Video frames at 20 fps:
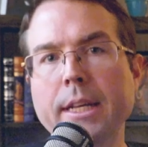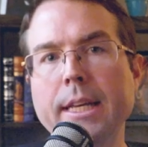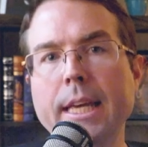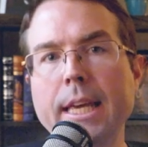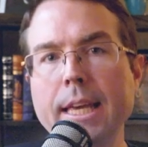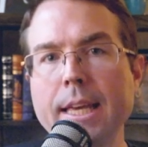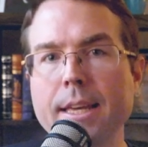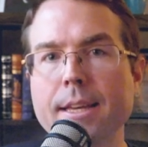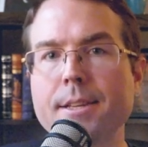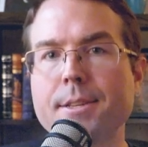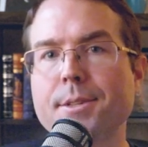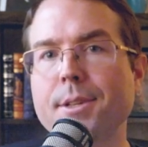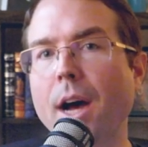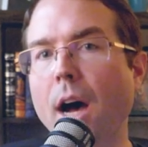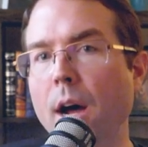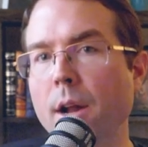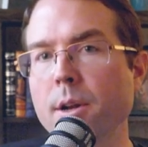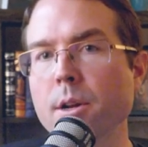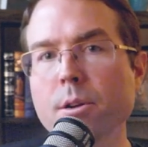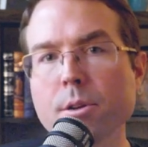key is to
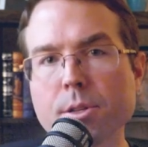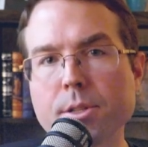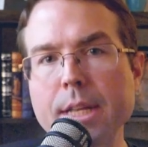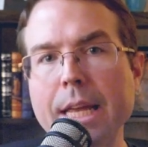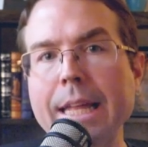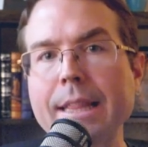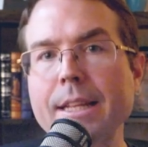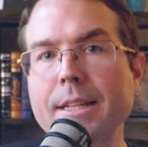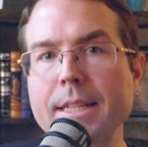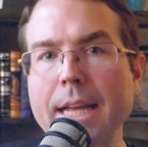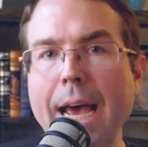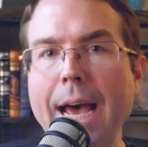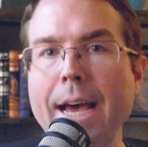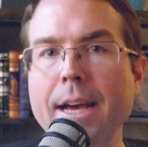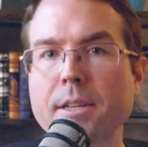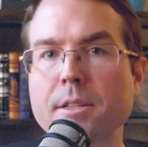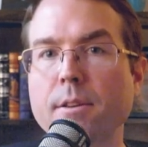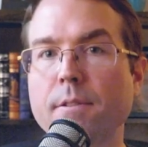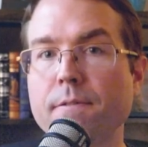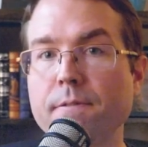understand the
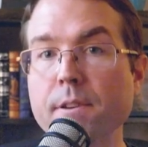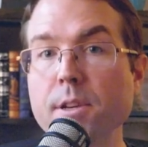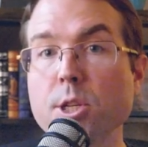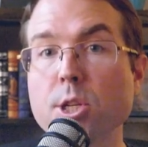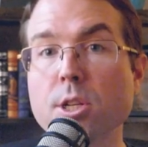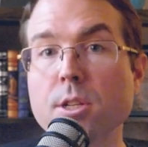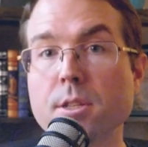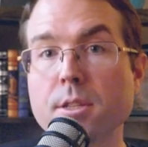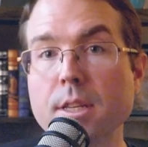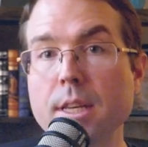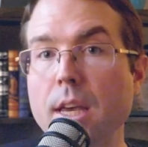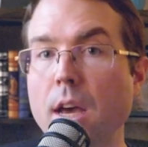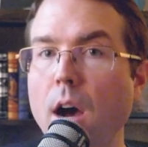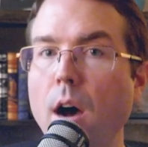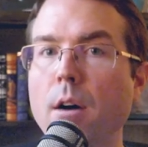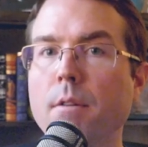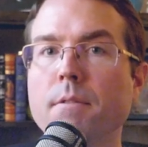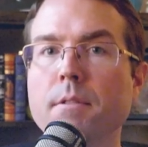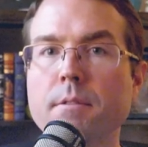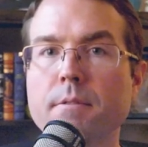tax efficiency
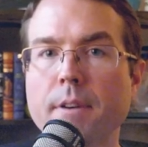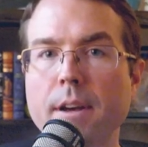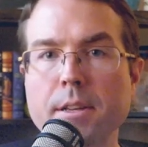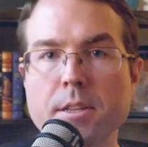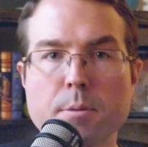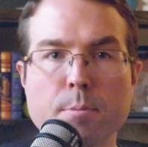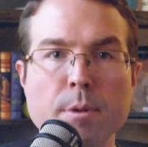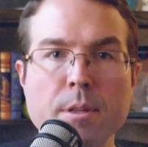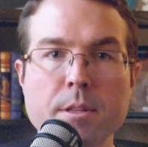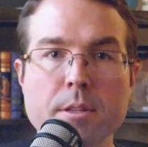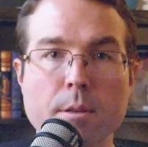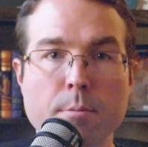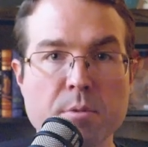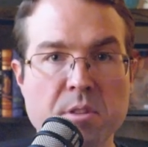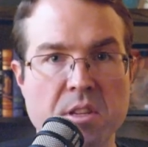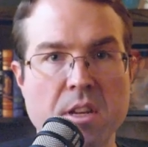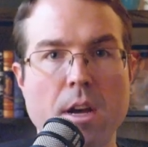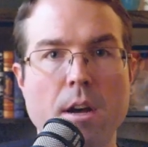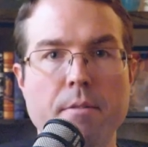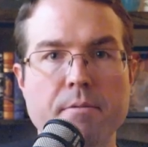of investments
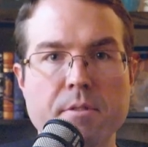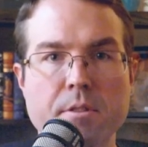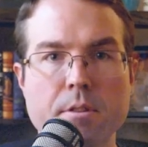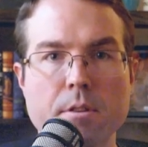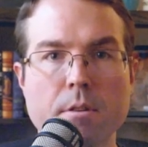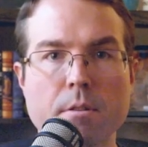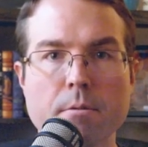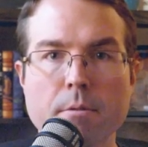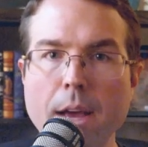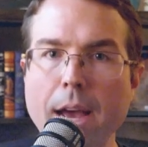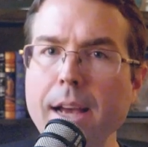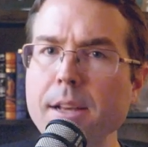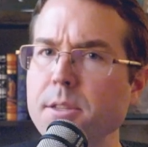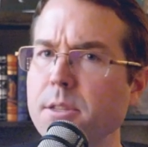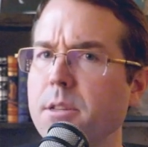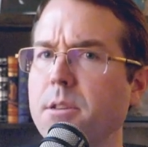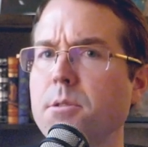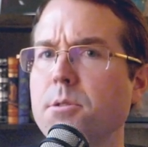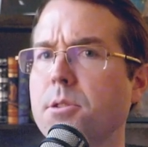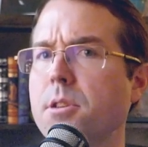themselves.
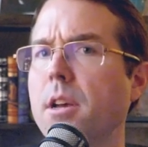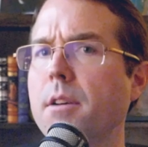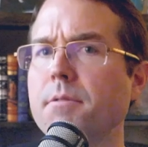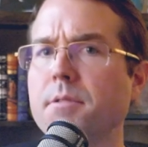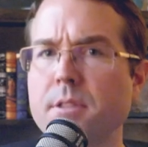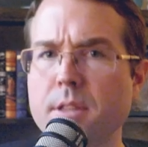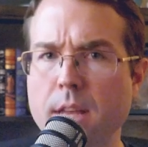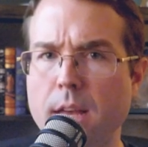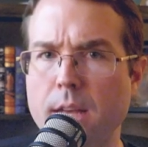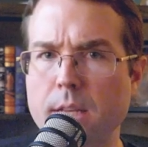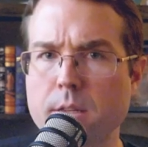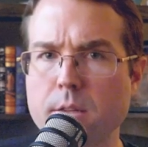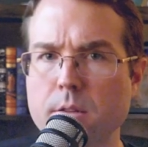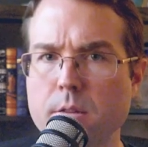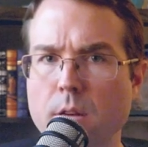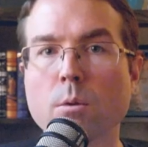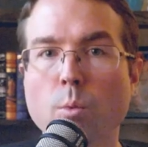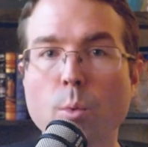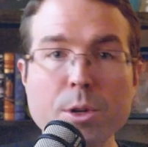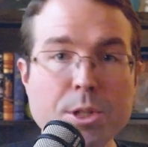Ask yourselves this:
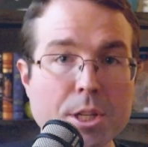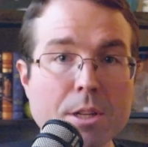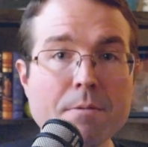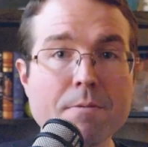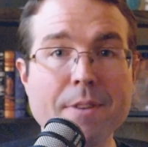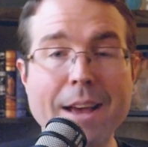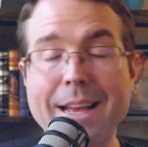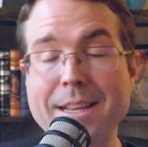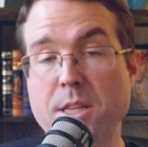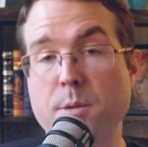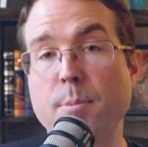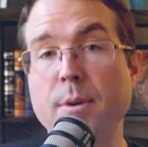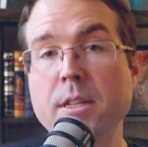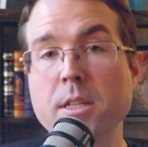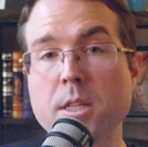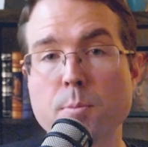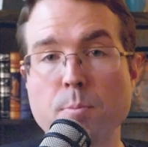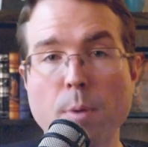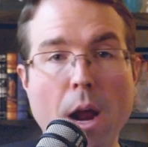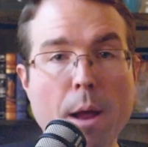which
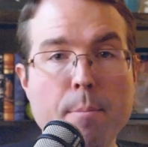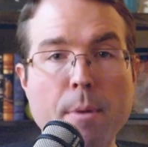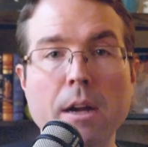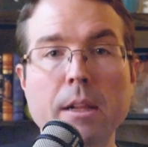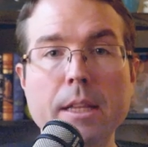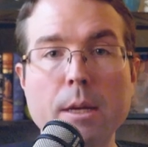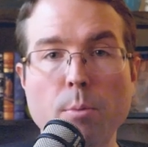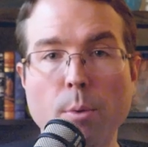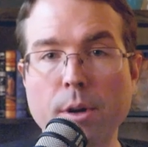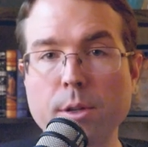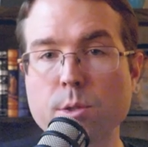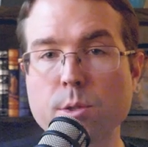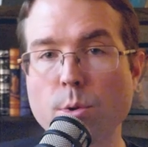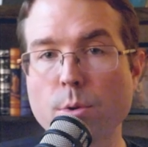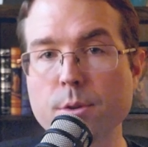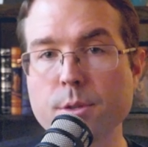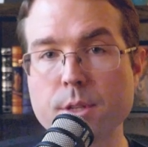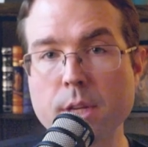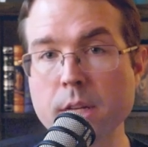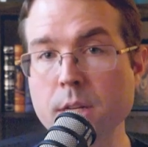investments primarily work
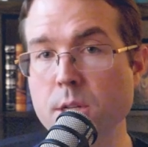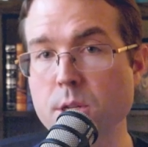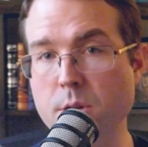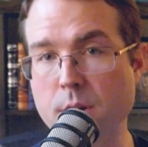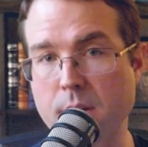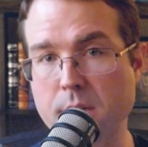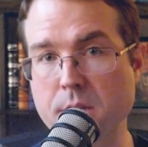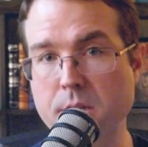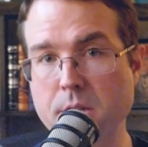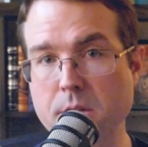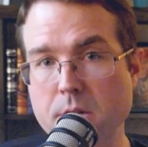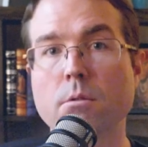towards interest?